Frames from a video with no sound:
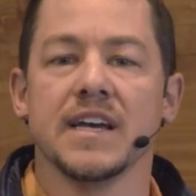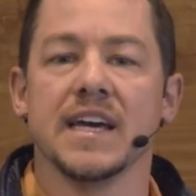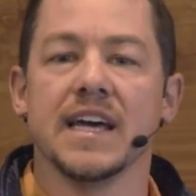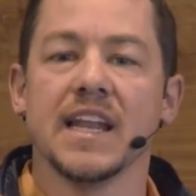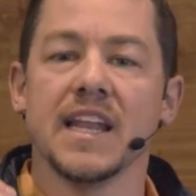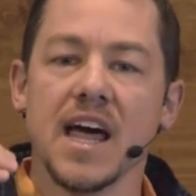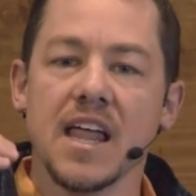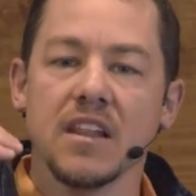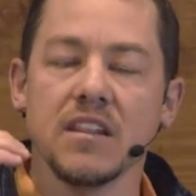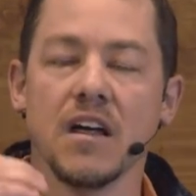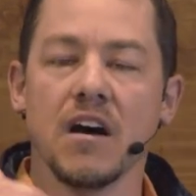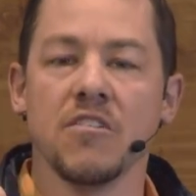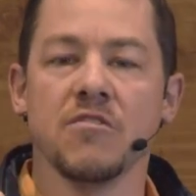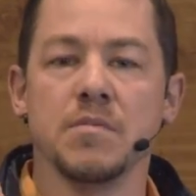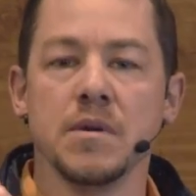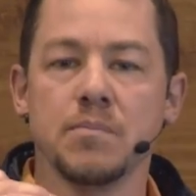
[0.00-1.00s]
and let
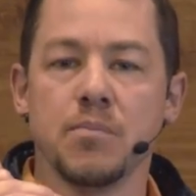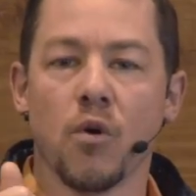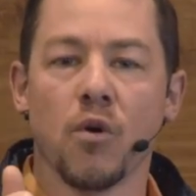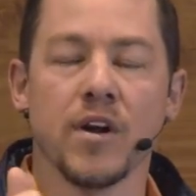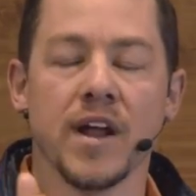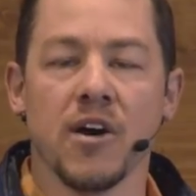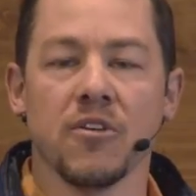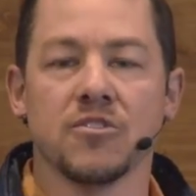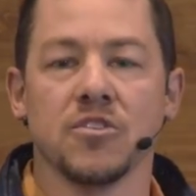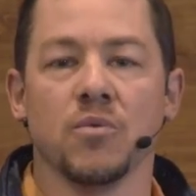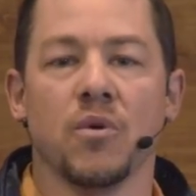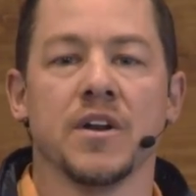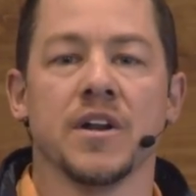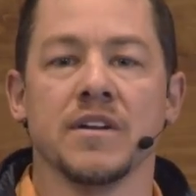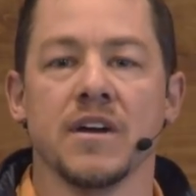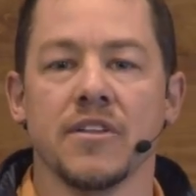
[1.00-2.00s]
love be poured out to
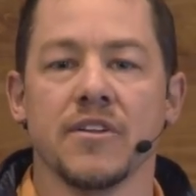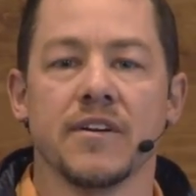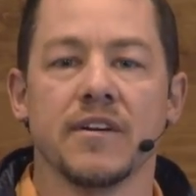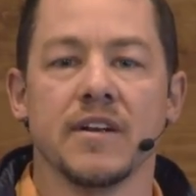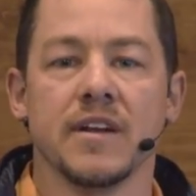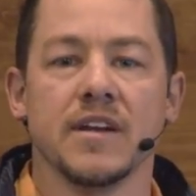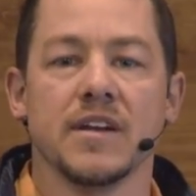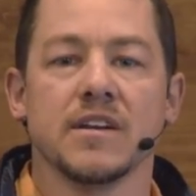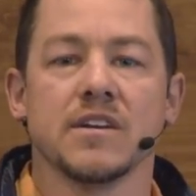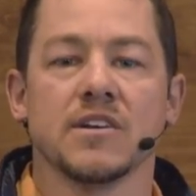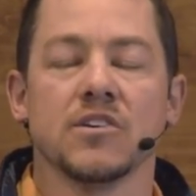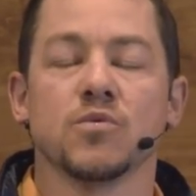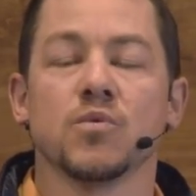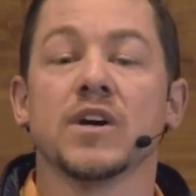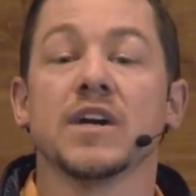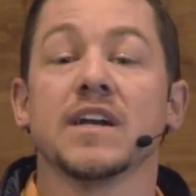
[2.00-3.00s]
one another
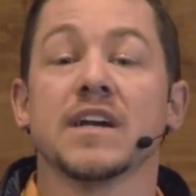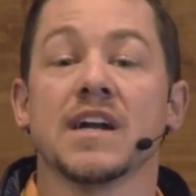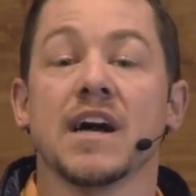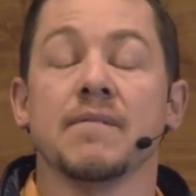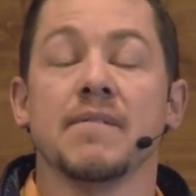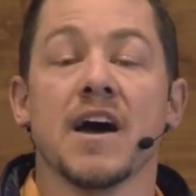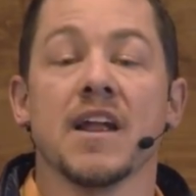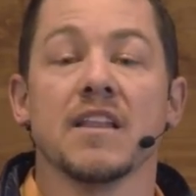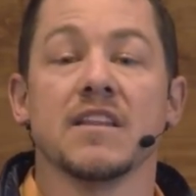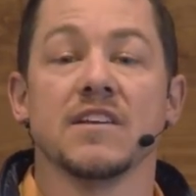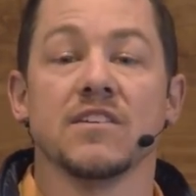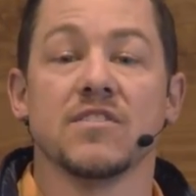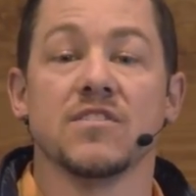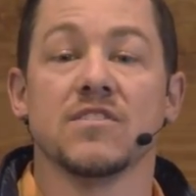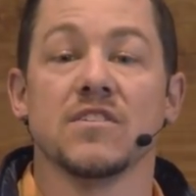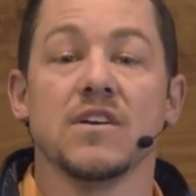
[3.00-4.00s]
because we're going to come out of
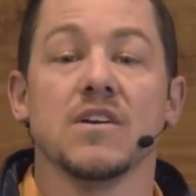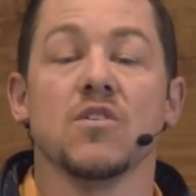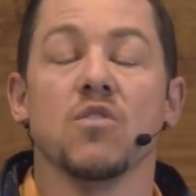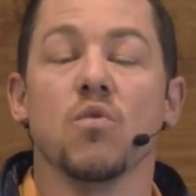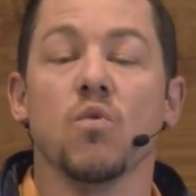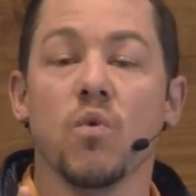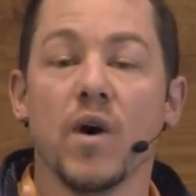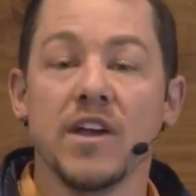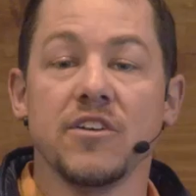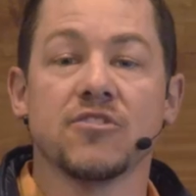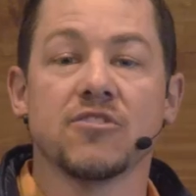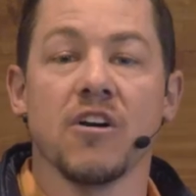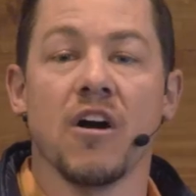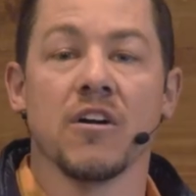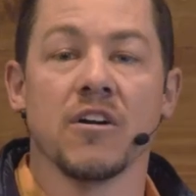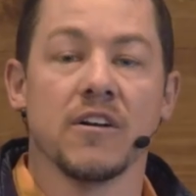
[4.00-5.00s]
this way
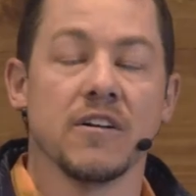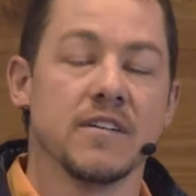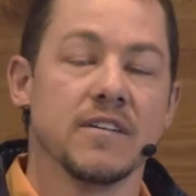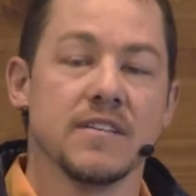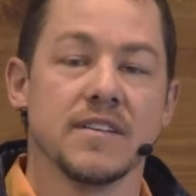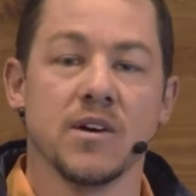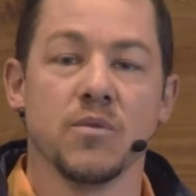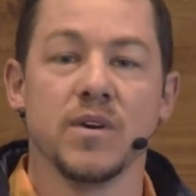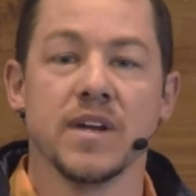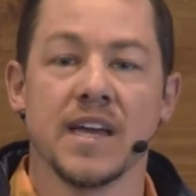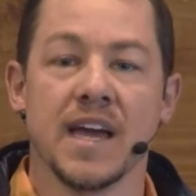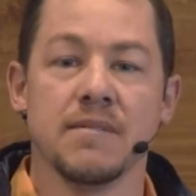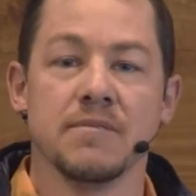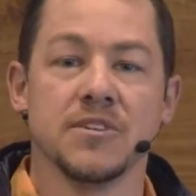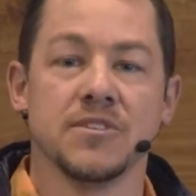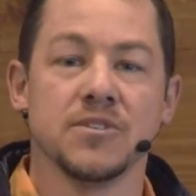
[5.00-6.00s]
stronger than we
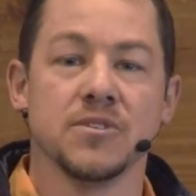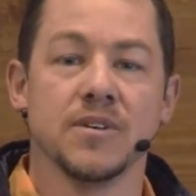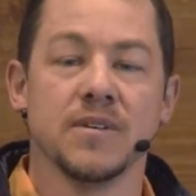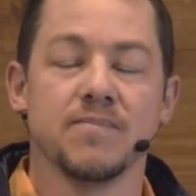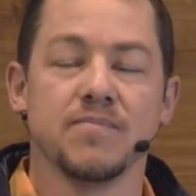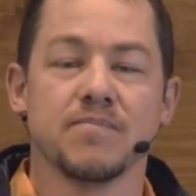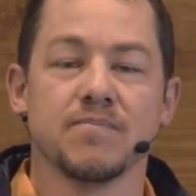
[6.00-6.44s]
came into it.